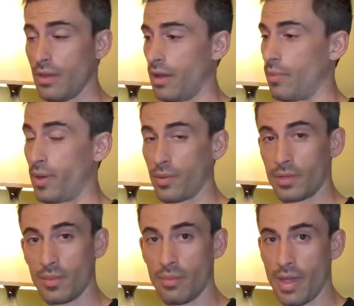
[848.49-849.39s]
I'll probably
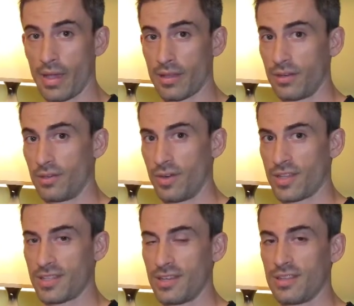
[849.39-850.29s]
come back and
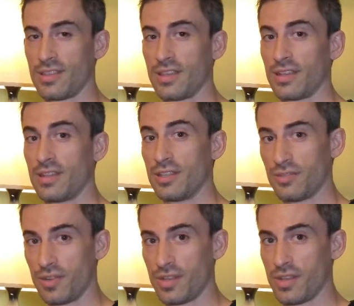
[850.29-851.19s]
address anything in this
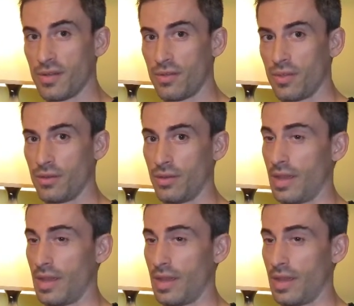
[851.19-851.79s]
video that